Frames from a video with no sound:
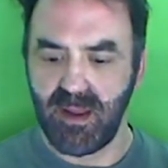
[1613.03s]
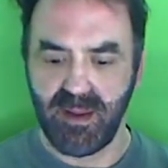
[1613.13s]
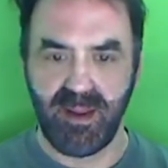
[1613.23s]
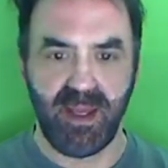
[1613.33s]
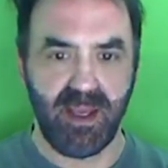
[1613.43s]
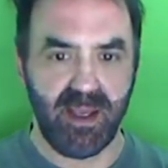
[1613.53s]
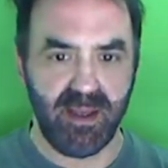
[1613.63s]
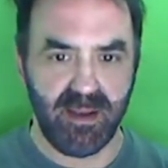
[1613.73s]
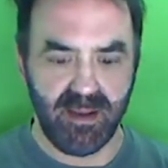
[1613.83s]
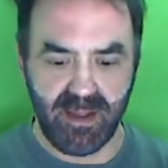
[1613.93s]
It
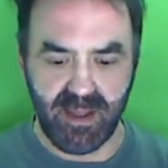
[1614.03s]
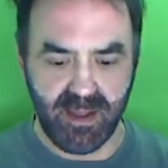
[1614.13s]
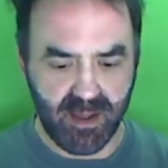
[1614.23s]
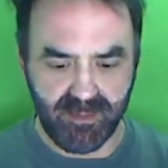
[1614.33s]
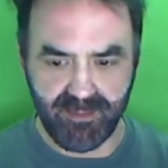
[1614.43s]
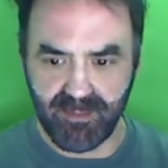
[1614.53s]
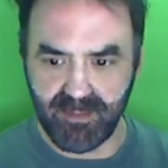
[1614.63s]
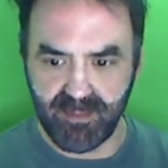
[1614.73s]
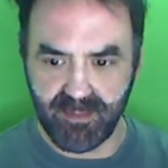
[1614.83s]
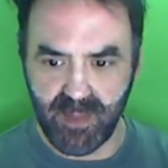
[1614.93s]

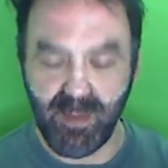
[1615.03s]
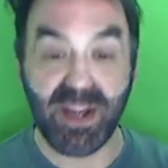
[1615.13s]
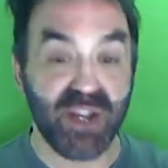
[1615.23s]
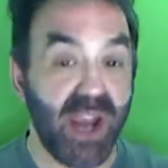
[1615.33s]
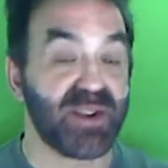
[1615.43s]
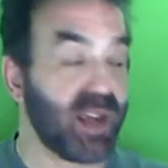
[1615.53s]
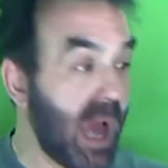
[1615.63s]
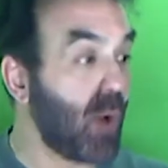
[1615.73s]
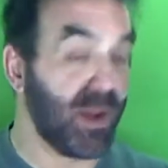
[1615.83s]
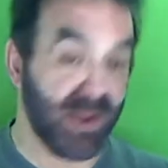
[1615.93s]
may change the
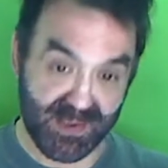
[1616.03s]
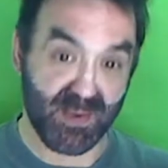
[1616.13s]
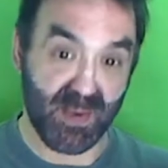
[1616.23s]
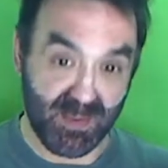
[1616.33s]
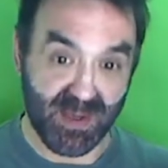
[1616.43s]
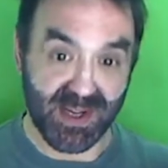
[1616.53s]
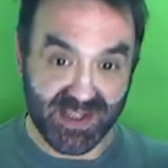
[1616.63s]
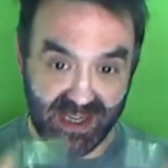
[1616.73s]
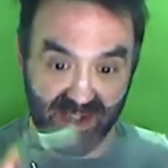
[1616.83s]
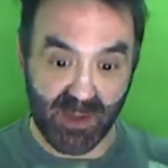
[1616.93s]
calculus, is what I'm trying to
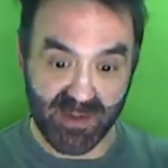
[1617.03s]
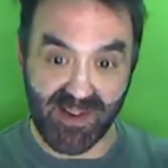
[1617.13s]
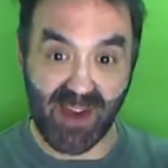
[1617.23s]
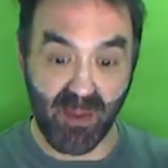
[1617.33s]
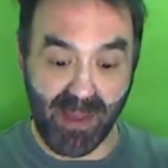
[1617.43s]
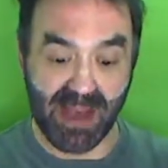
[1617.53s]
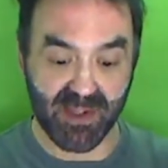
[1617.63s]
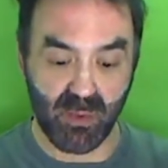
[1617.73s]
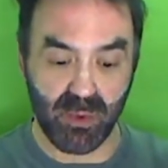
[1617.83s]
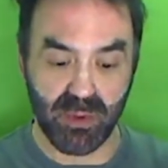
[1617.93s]
say, in terms of how the
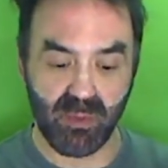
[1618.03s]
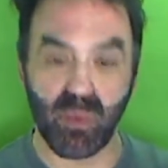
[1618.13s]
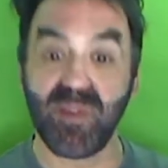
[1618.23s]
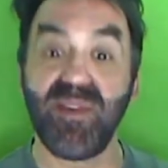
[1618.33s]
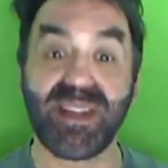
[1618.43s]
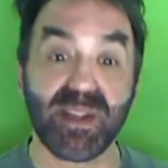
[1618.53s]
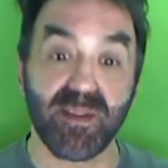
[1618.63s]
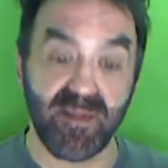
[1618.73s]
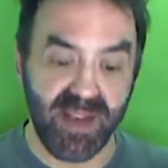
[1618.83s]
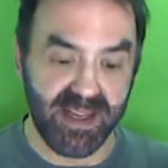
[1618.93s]
mask will fit to the
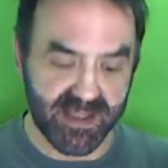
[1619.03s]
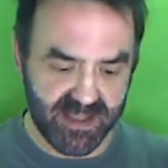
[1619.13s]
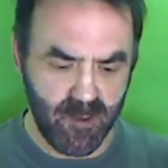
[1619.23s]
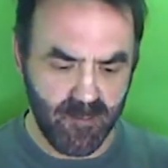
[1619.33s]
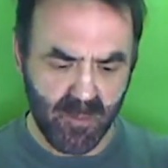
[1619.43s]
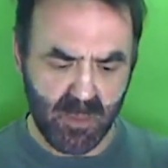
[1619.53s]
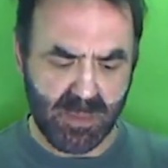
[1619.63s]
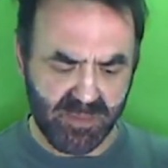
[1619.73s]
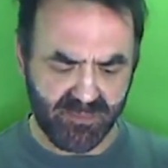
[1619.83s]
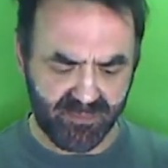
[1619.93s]
face.
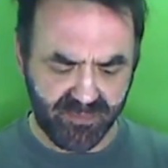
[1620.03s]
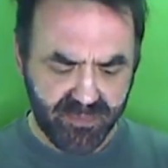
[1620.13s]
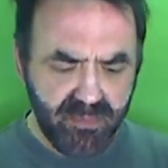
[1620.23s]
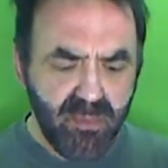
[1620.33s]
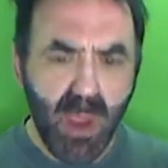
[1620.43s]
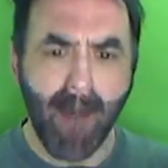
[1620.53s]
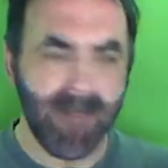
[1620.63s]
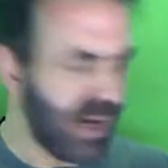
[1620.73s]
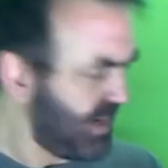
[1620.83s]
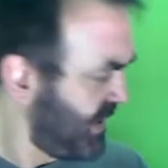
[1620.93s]

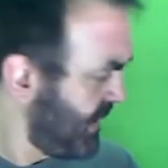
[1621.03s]
But